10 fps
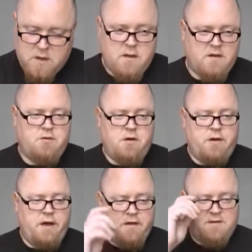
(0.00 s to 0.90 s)
that's probably
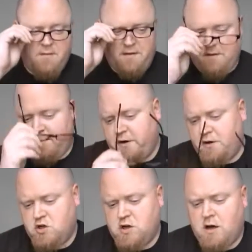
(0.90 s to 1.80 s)
what it is, the muscovado
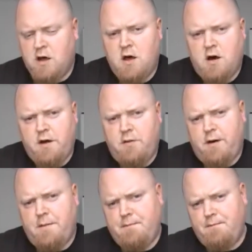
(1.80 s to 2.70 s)
sugar. I know
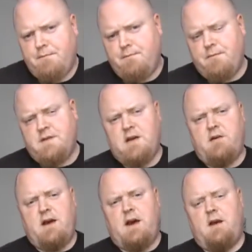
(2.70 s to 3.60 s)
um,
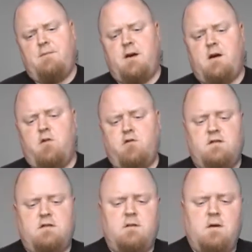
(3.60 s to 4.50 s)
Terry K, Beer
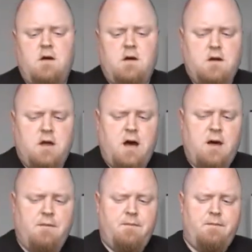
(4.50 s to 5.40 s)
Goggles,
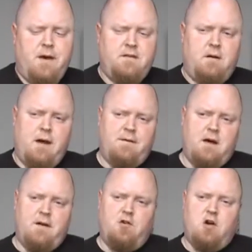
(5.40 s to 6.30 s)
um, picks up that
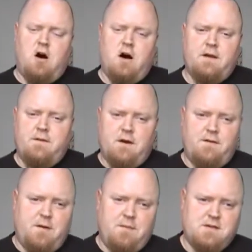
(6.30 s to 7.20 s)
flavour a lot. I don't think I've
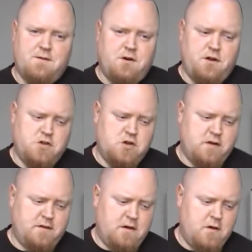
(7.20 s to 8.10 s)
had muscovado
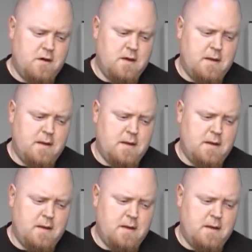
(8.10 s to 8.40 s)
sugar, so...